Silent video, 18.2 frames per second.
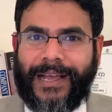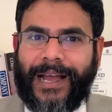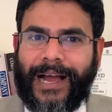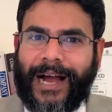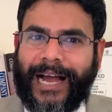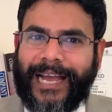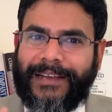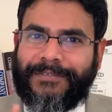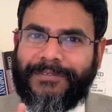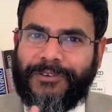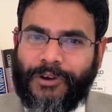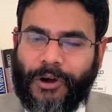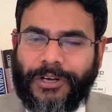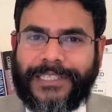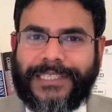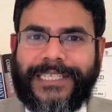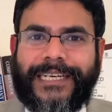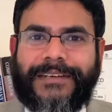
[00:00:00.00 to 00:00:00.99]
I have
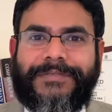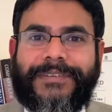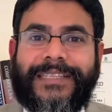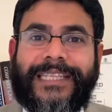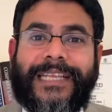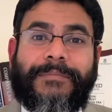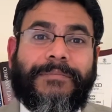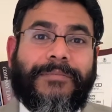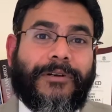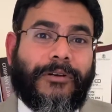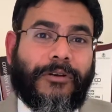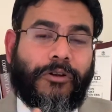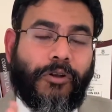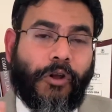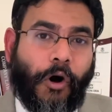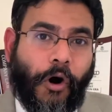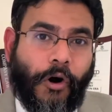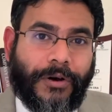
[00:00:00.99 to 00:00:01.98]
not given them
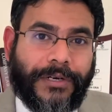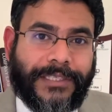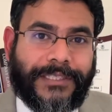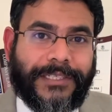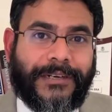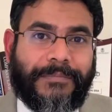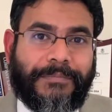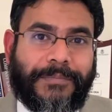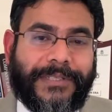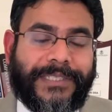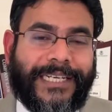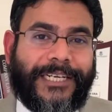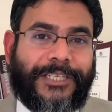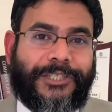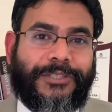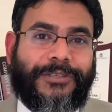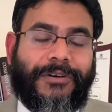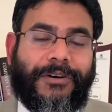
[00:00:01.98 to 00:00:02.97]
long-term
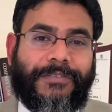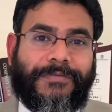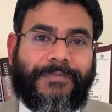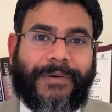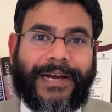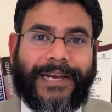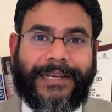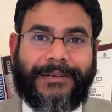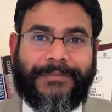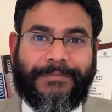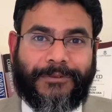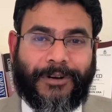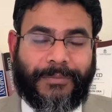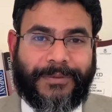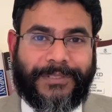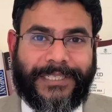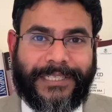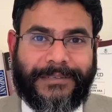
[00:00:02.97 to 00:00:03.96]
possession of my
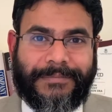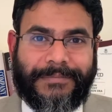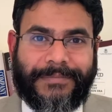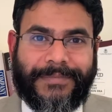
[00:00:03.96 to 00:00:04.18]
property.